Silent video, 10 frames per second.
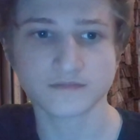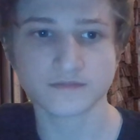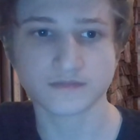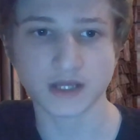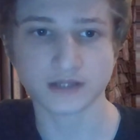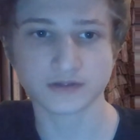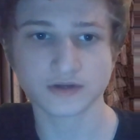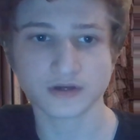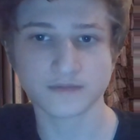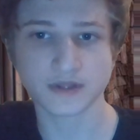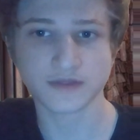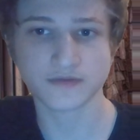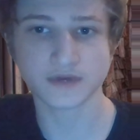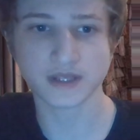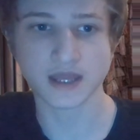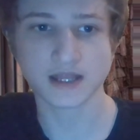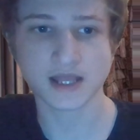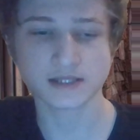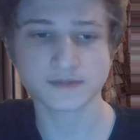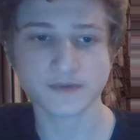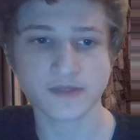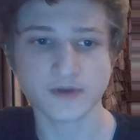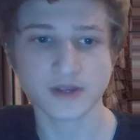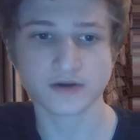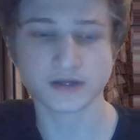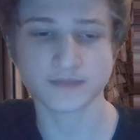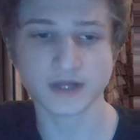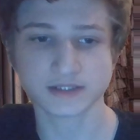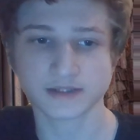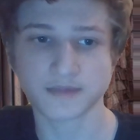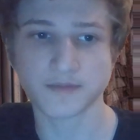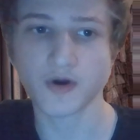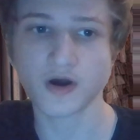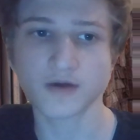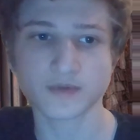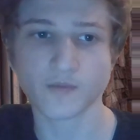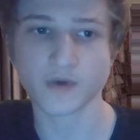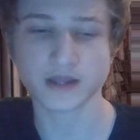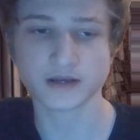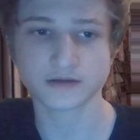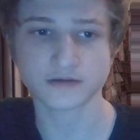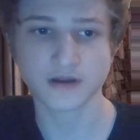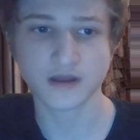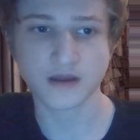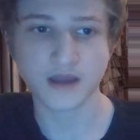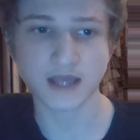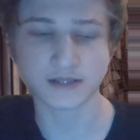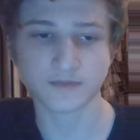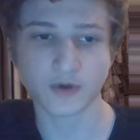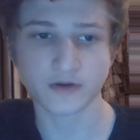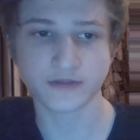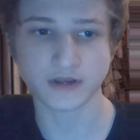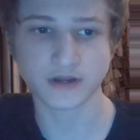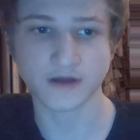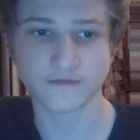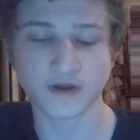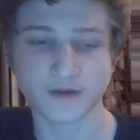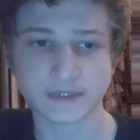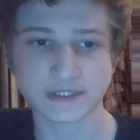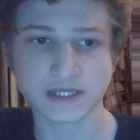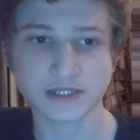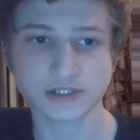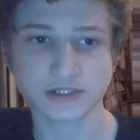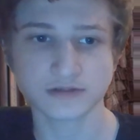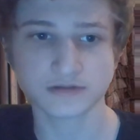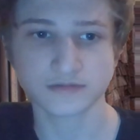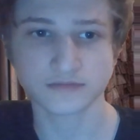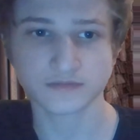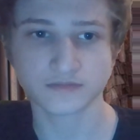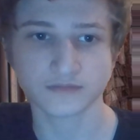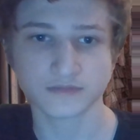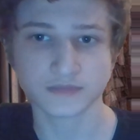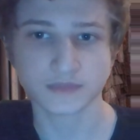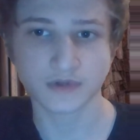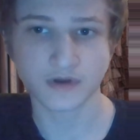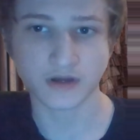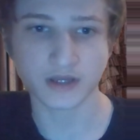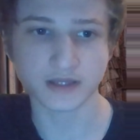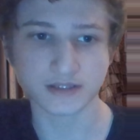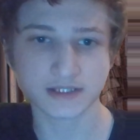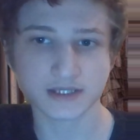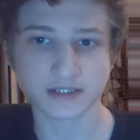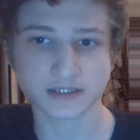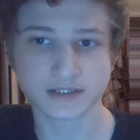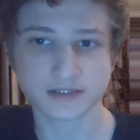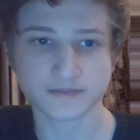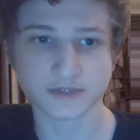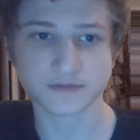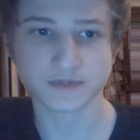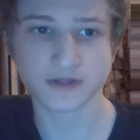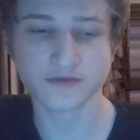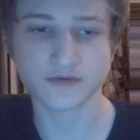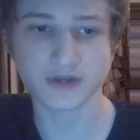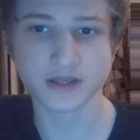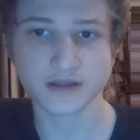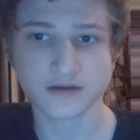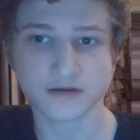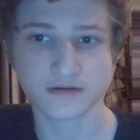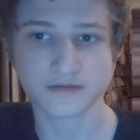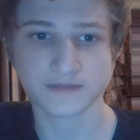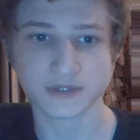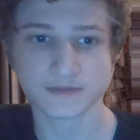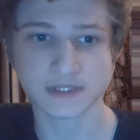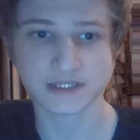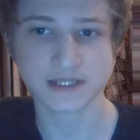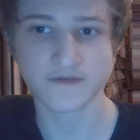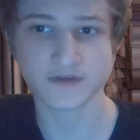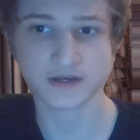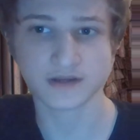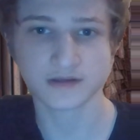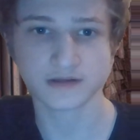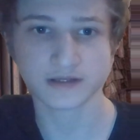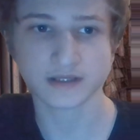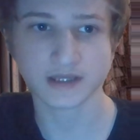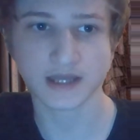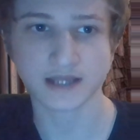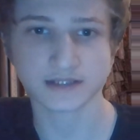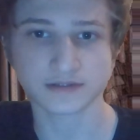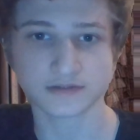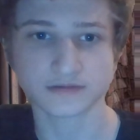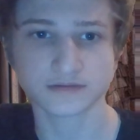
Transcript: Black took on b3, a takes b3. Okay, black's up a pawn, but white has more than enough compensation. Okay, e6, bishop d3, bishop e7, castle,